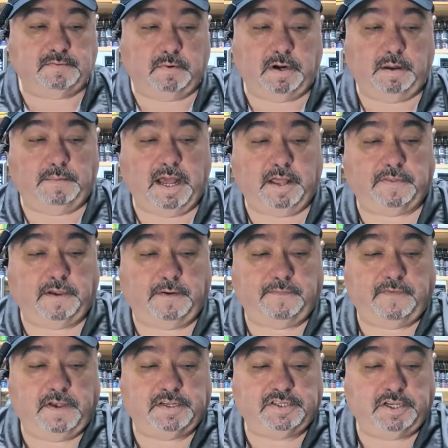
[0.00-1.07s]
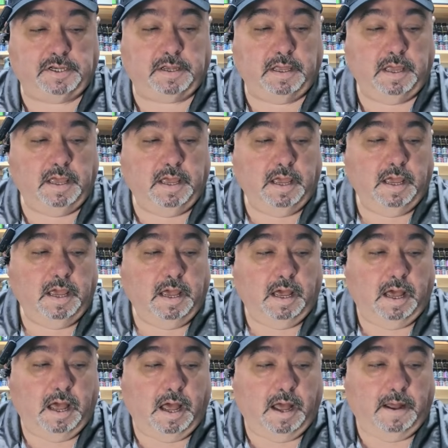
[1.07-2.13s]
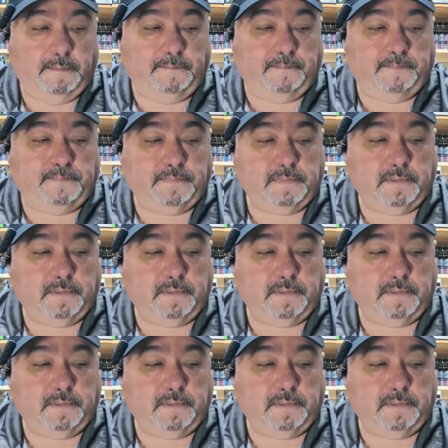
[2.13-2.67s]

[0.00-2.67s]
when I'm out there fishing. But I'm